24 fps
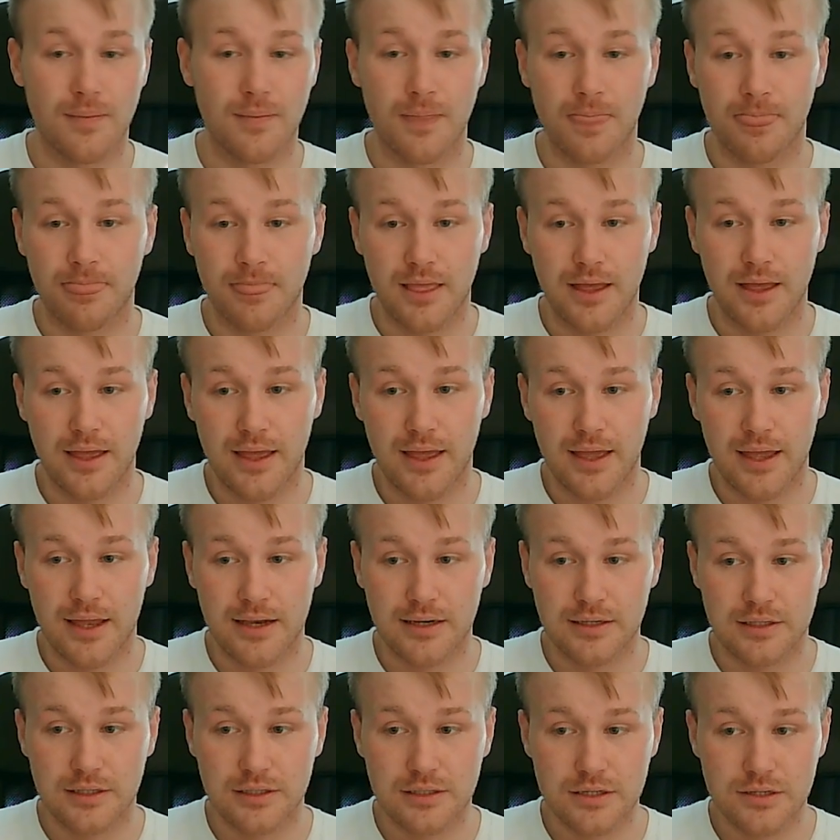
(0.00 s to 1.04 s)
And
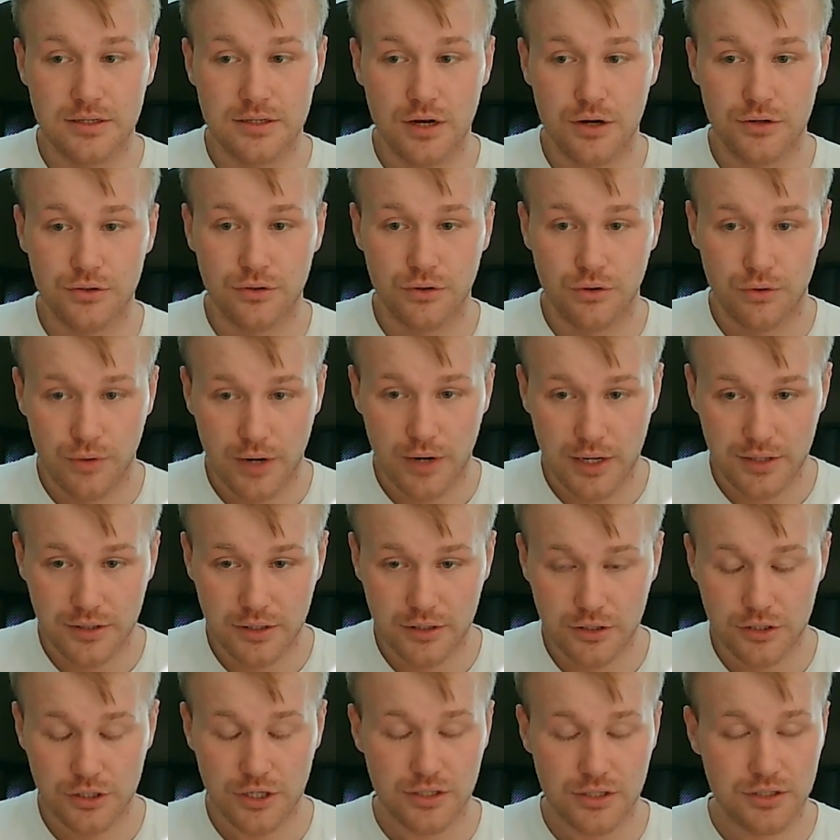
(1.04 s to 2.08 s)
this is also creating
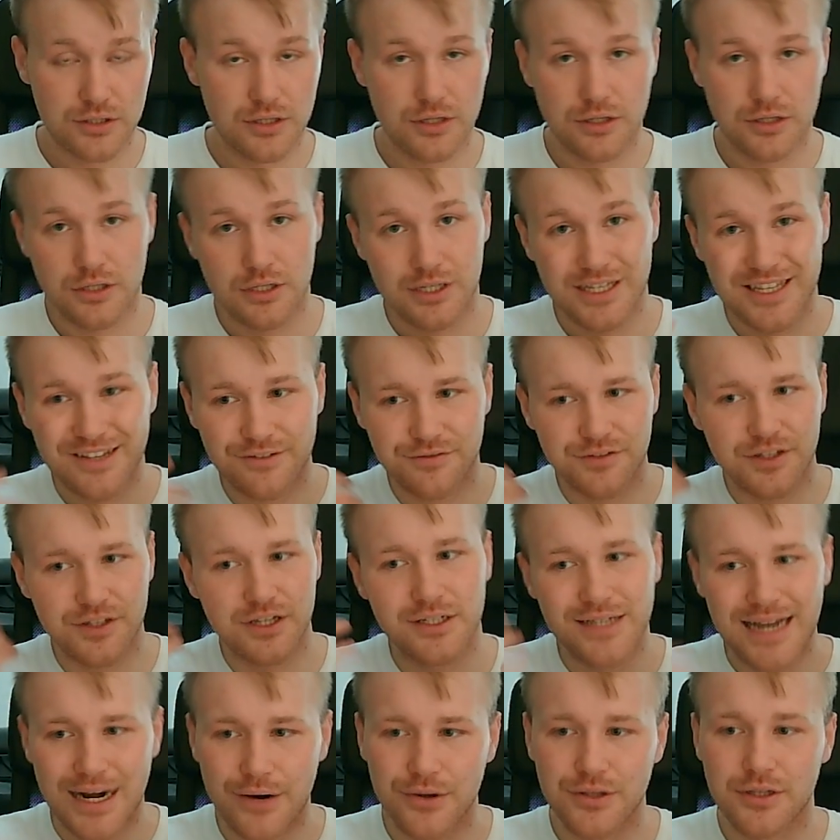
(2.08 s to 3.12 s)
just this gifting
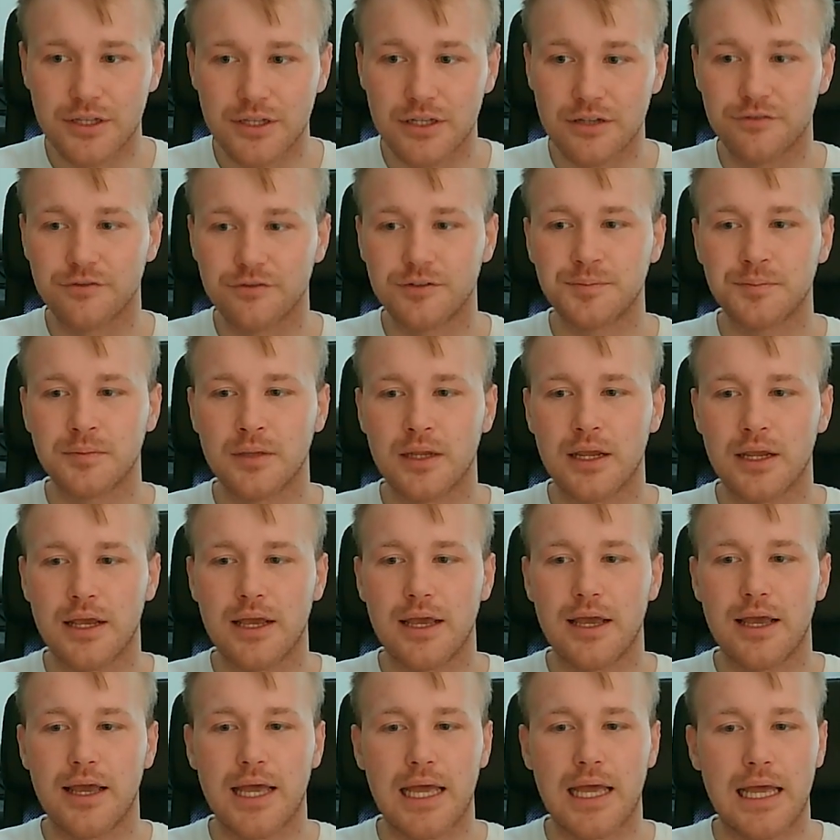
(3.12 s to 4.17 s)
narrative.
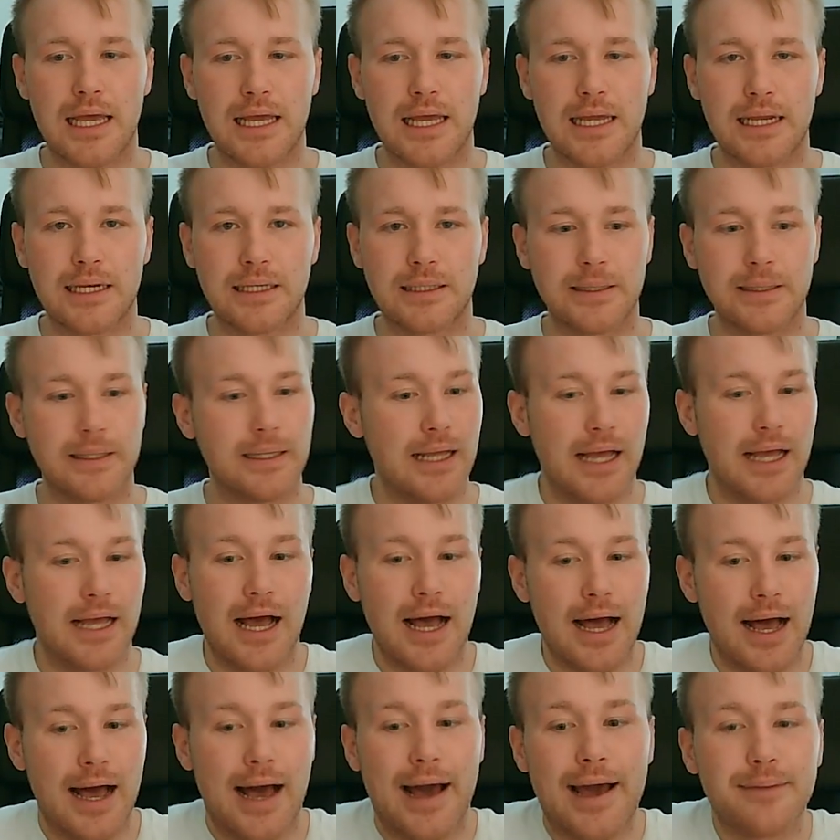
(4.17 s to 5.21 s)
And
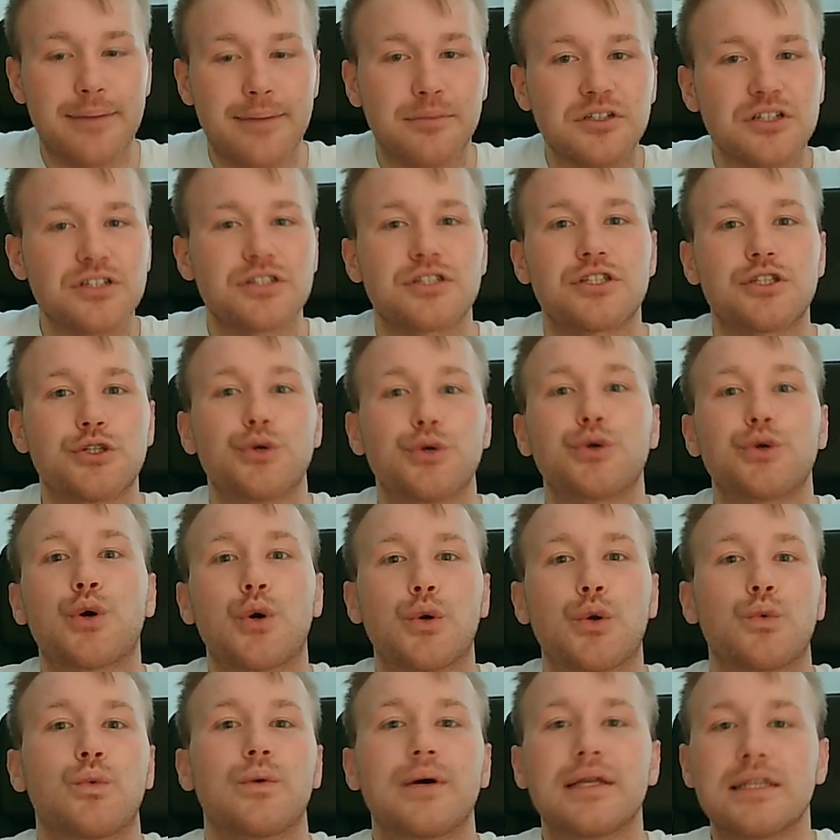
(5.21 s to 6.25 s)
I'm just so
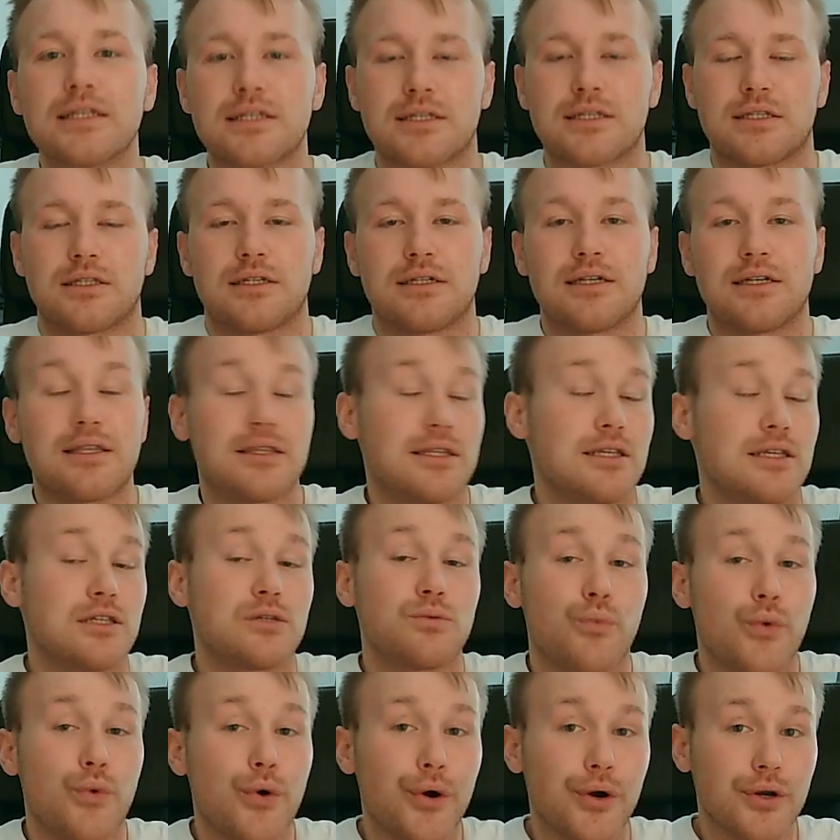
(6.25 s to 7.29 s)
convinced that this
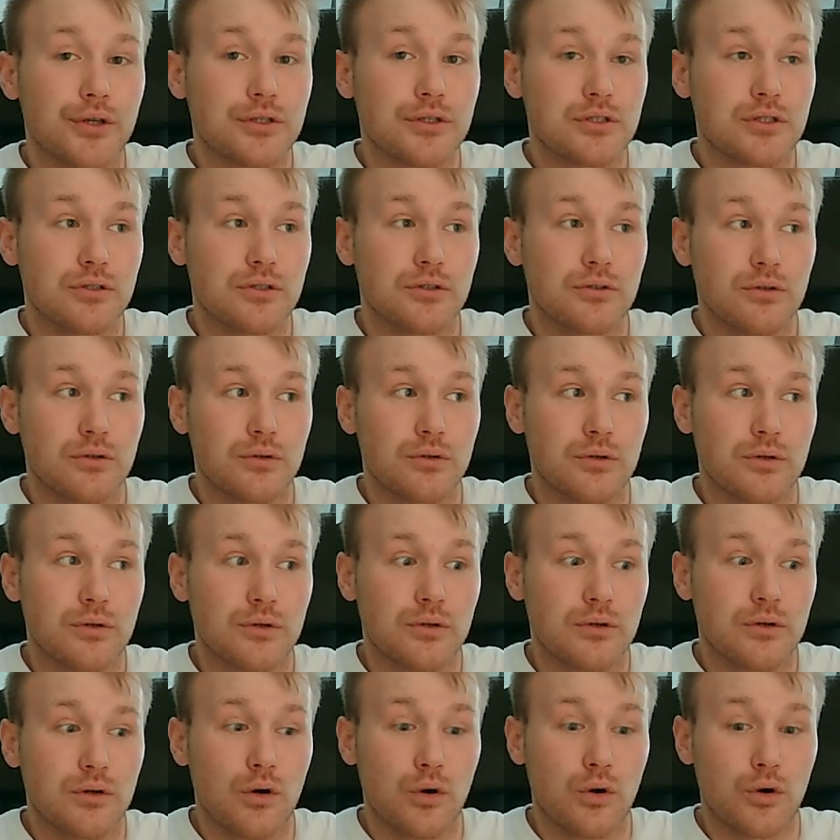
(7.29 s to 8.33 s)
works.
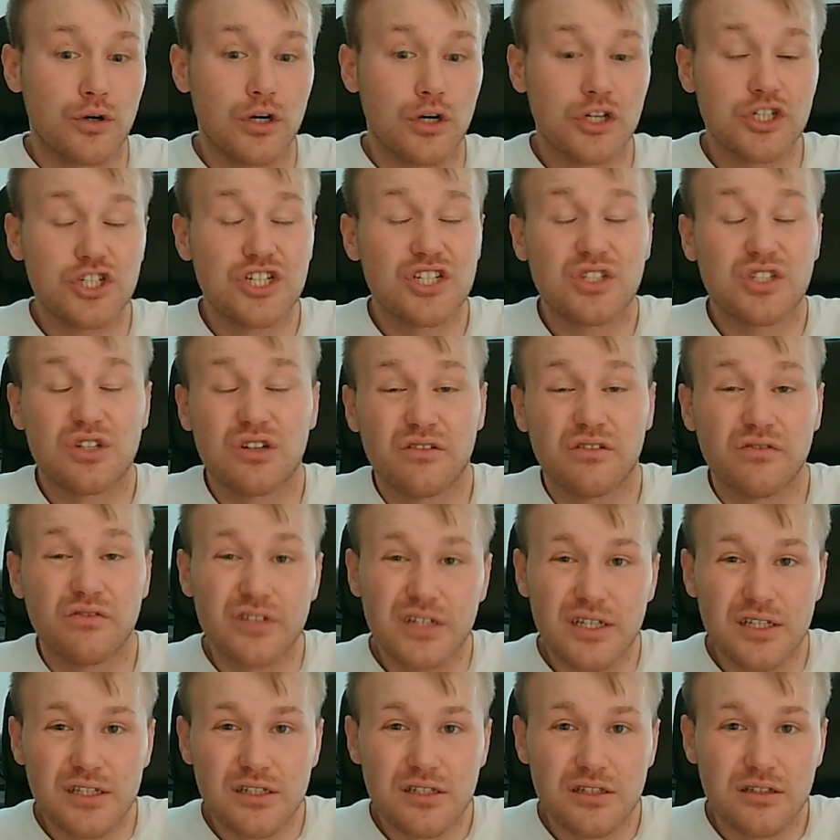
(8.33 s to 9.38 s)
Or not just
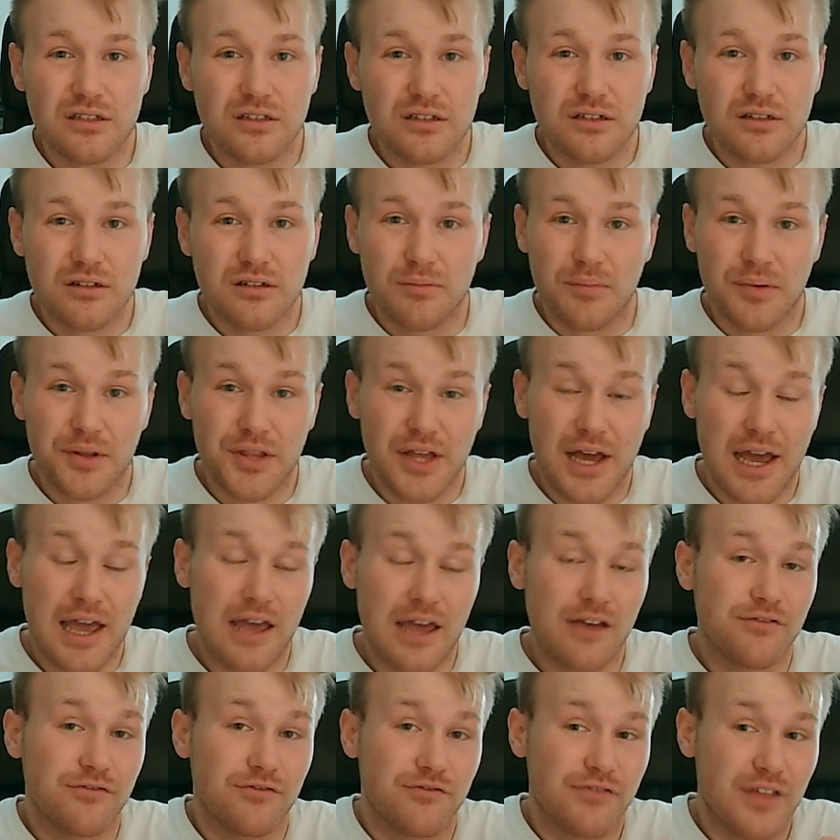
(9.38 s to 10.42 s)
convinced, but I
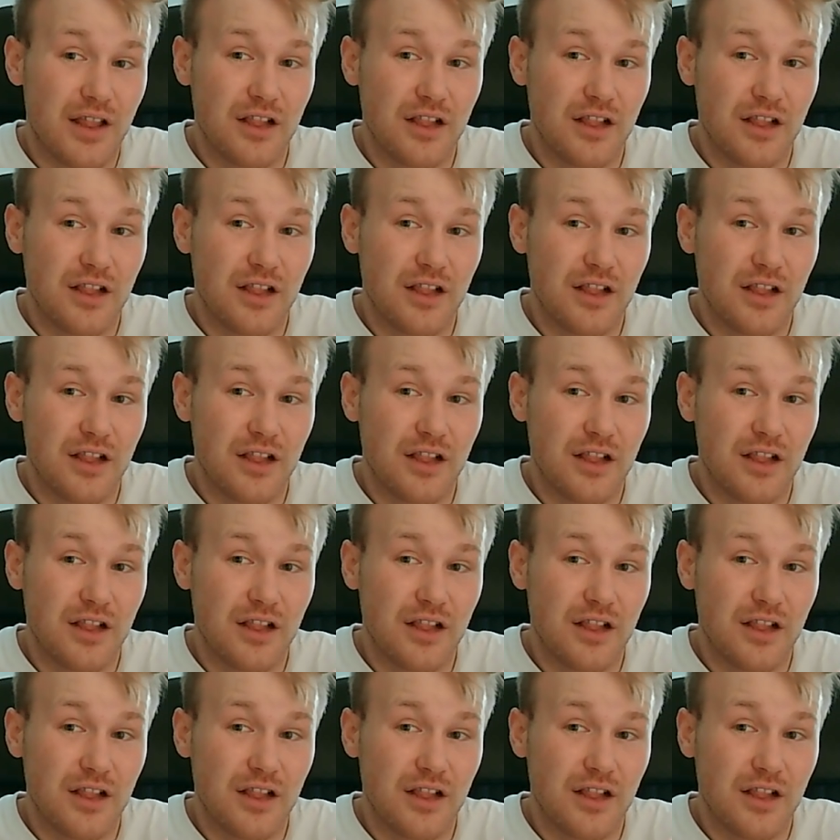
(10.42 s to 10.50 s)
have felt